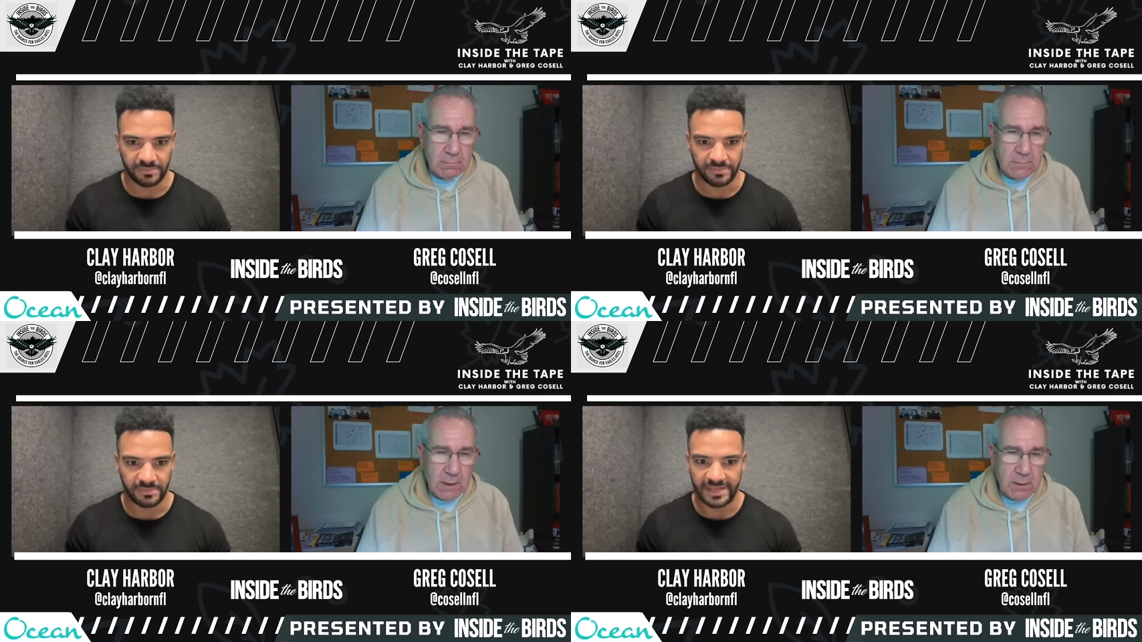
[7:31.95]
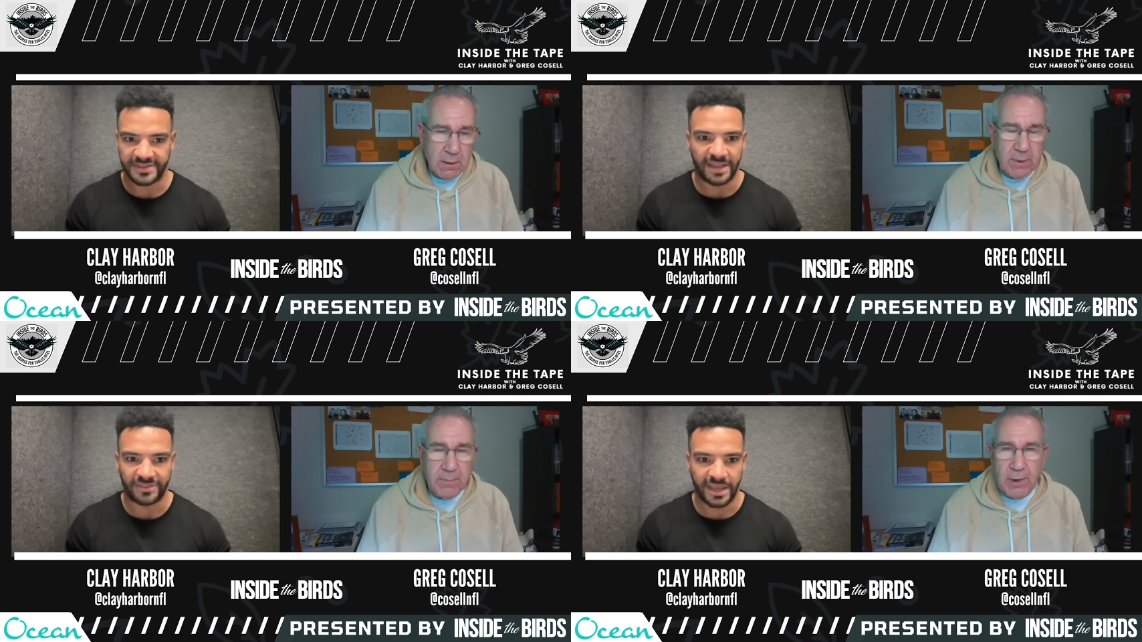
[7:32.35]
Speaker 1: Yeah. That's
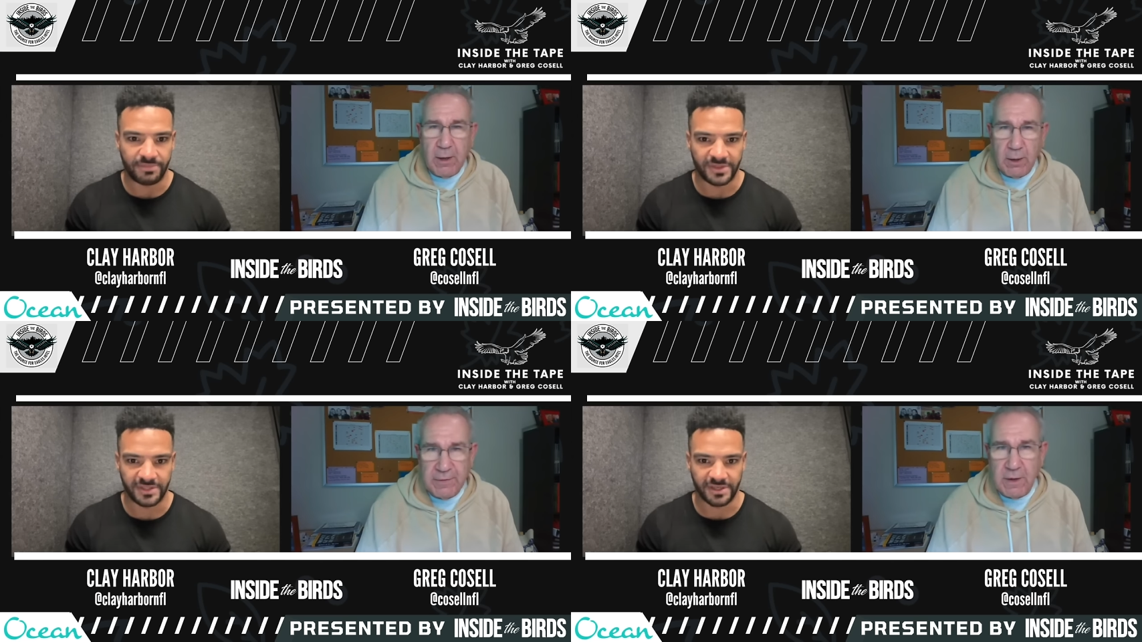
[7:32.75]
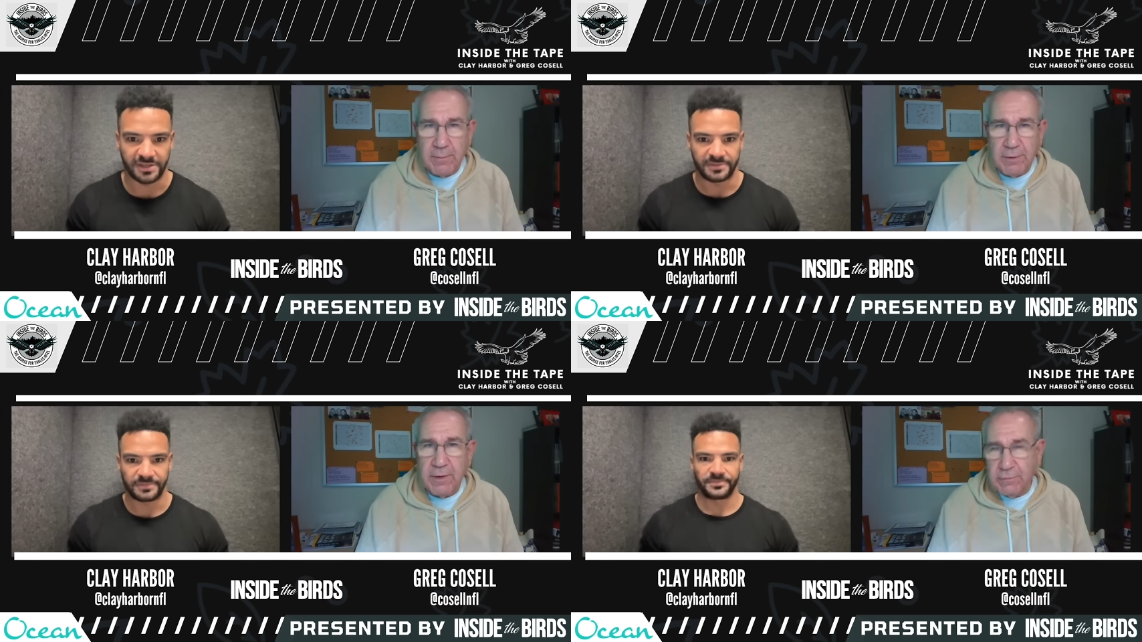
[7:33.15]
Let me play them. off a
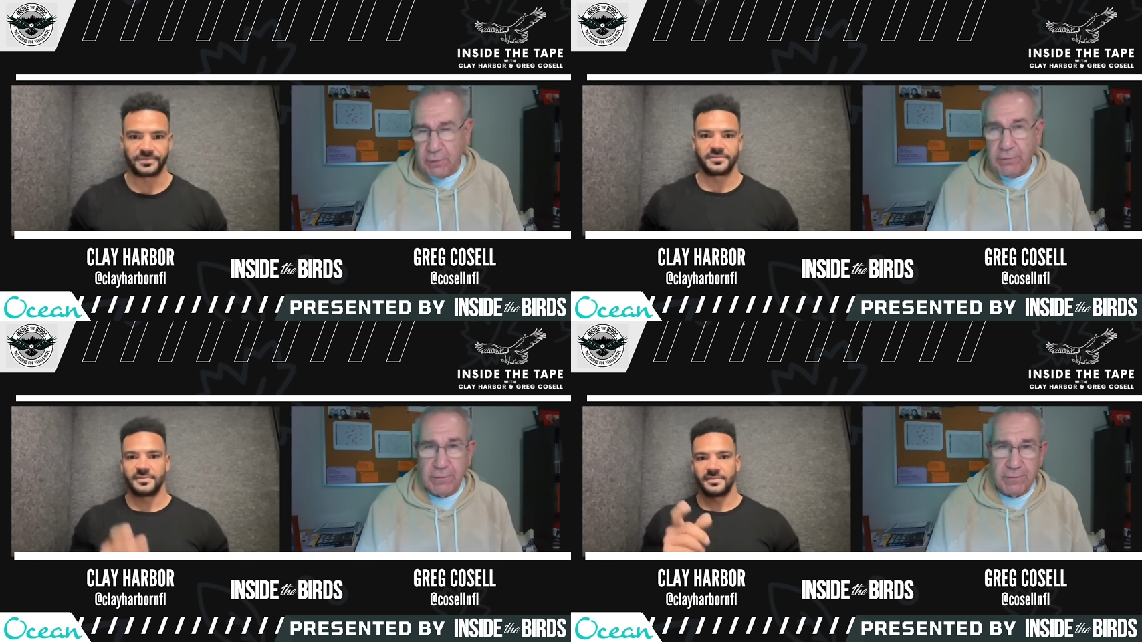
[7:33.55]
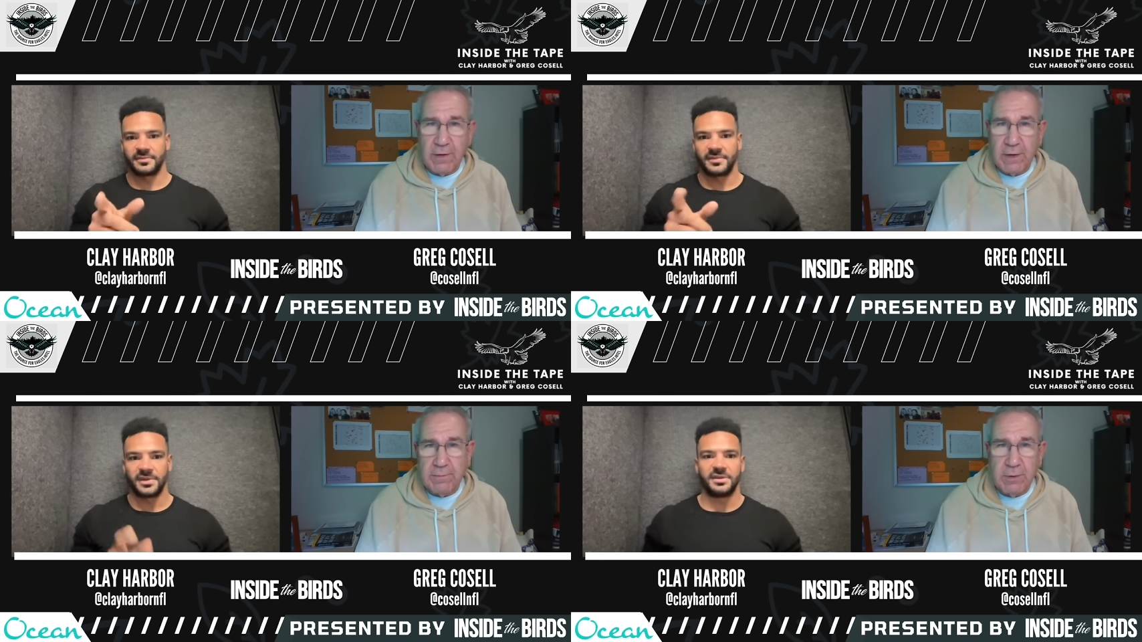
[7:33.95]
couple of things you just
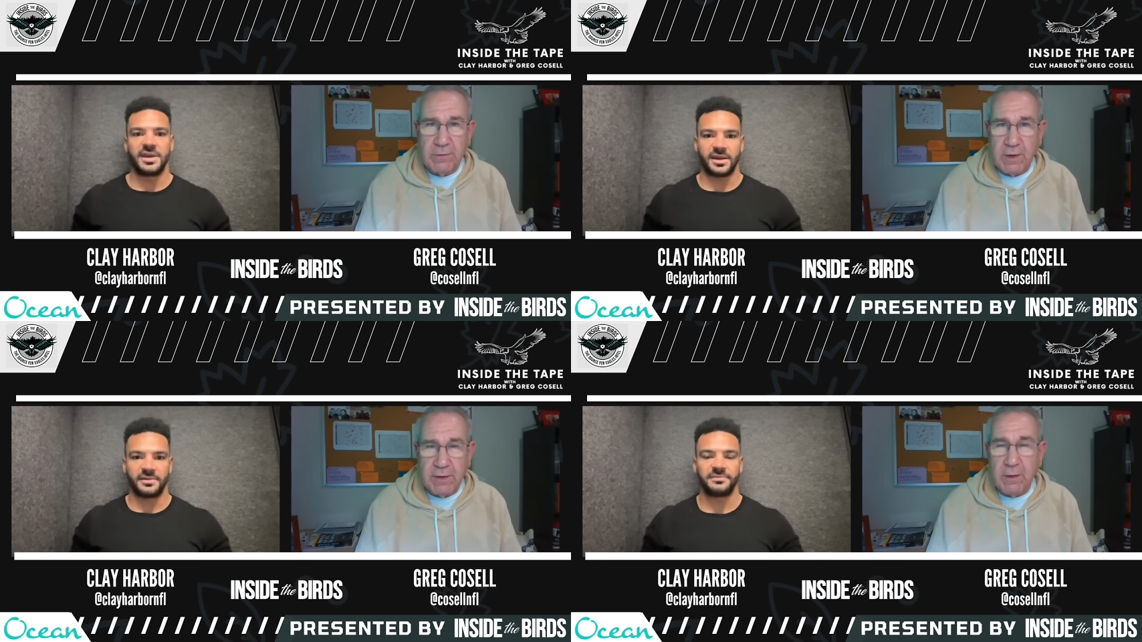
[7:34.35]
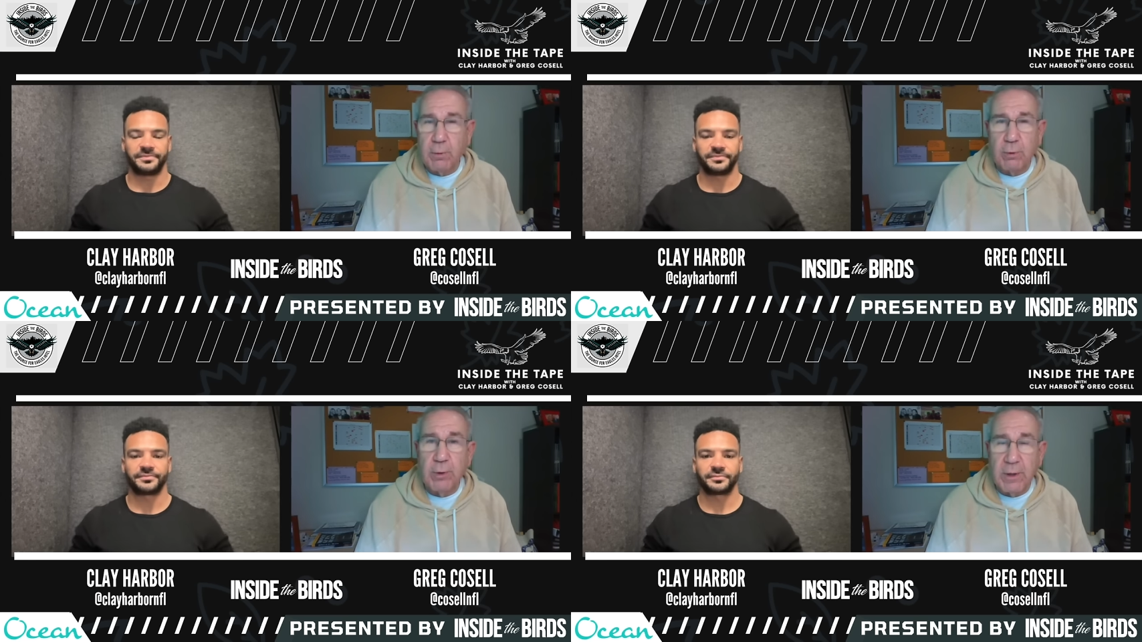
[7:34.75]
said, which yeah. I think
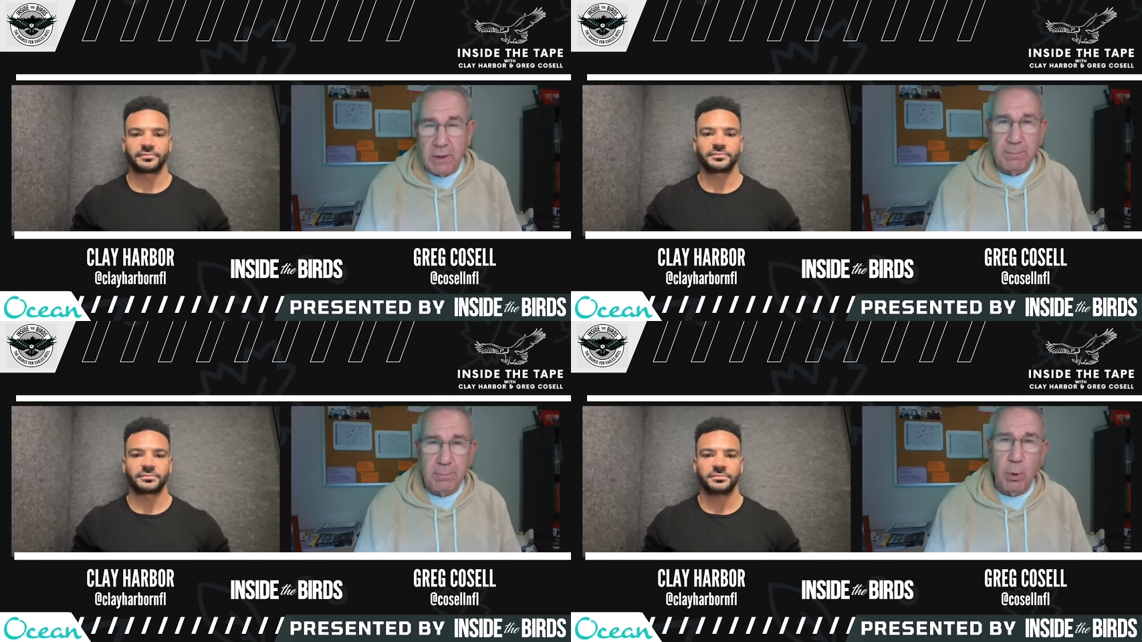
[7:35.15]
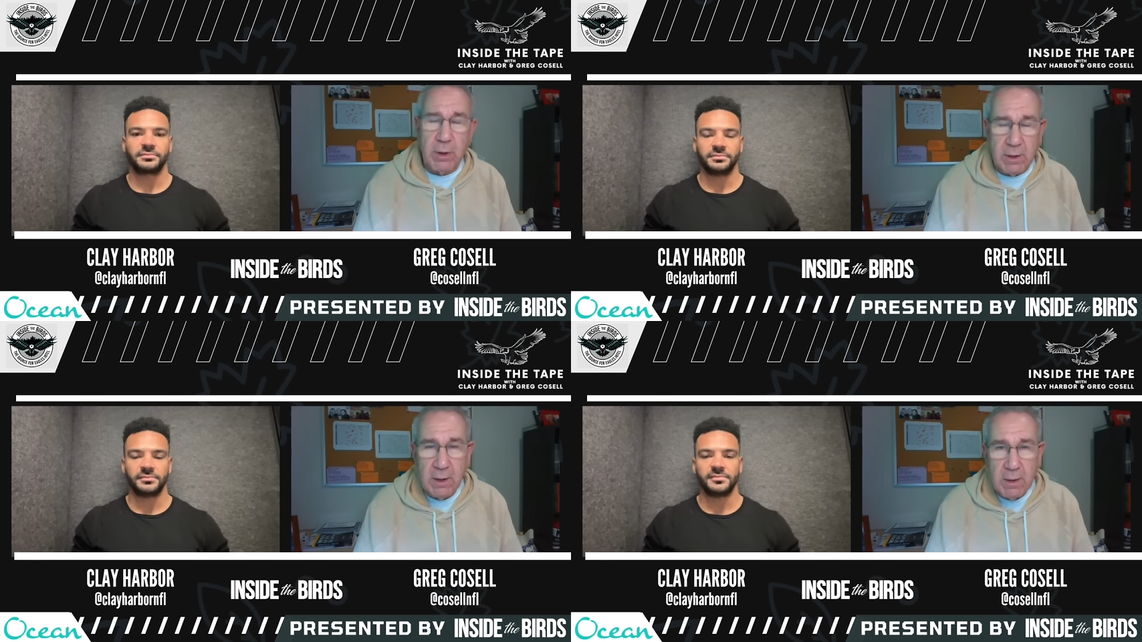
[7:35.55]
were really
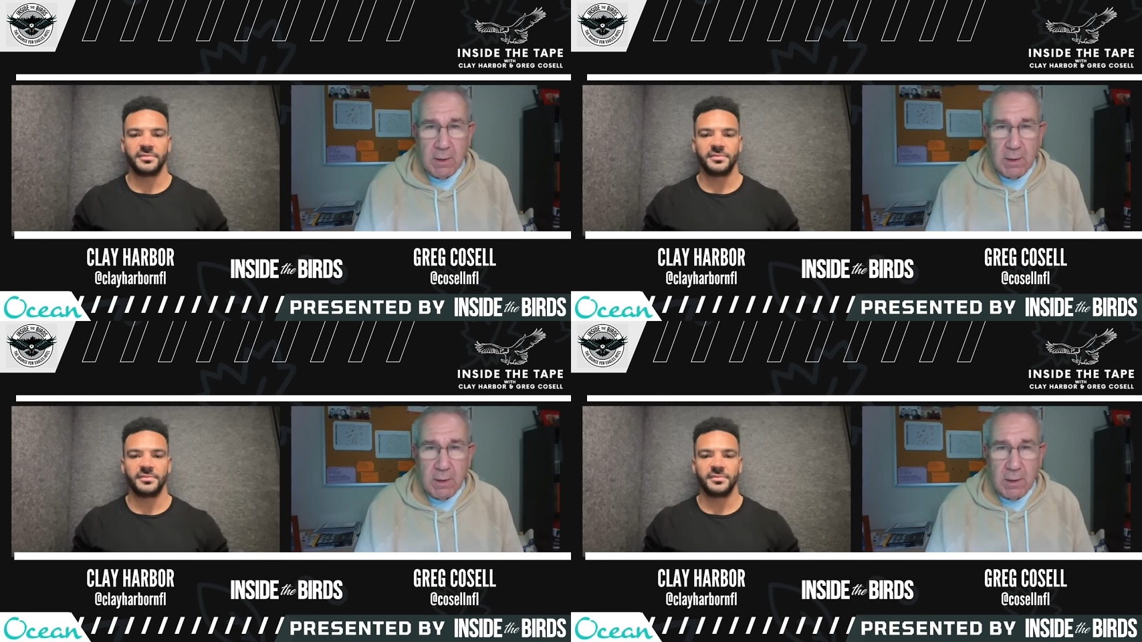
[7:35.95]
important.